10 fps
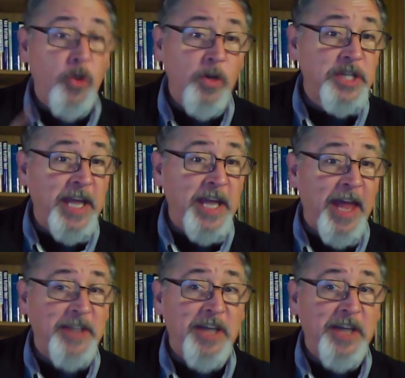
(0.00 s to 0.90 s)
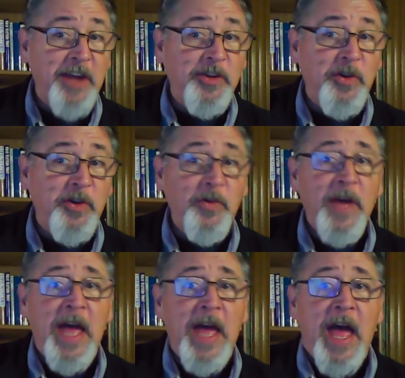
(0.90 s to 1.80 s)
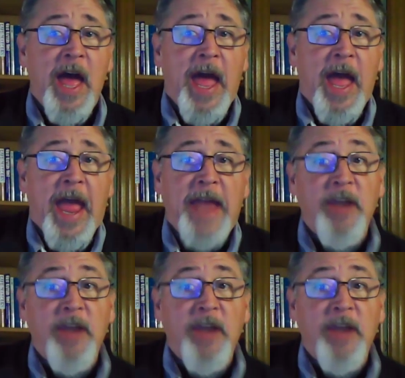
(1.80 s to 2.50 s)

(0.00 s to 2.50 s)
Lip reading: genealogy IQ and